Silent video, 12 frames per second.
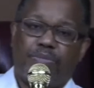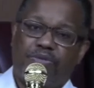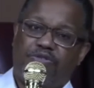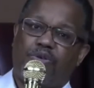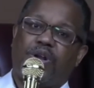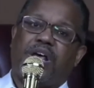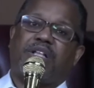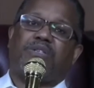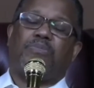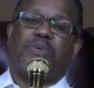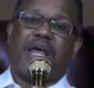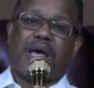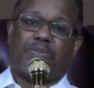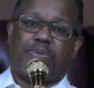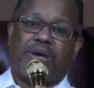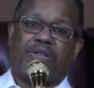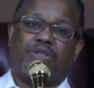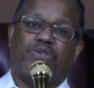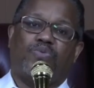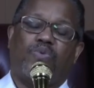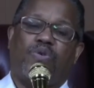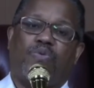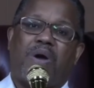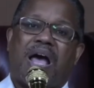Before that, the Black Panthers
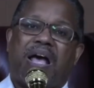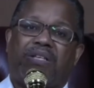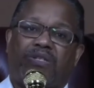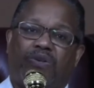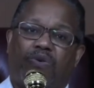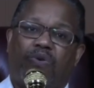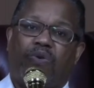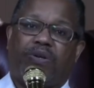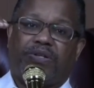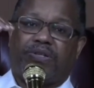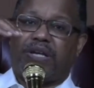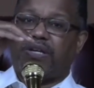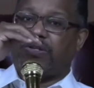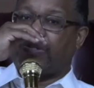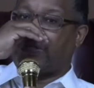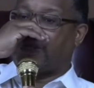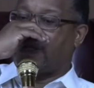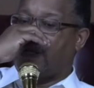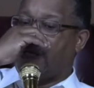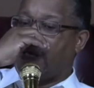were a rising organization.